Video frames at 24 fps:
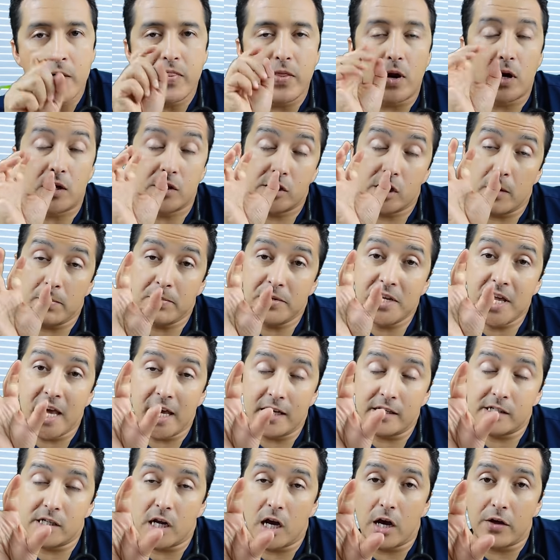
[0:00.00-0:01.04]
There are some
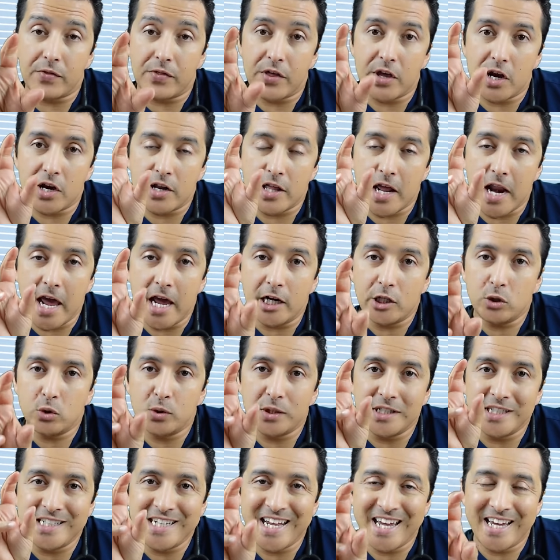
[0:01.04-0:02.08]
tests out there that
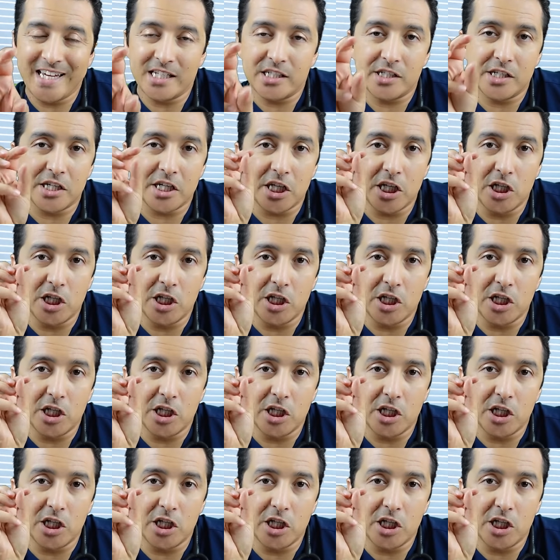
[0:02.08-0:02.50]
actually test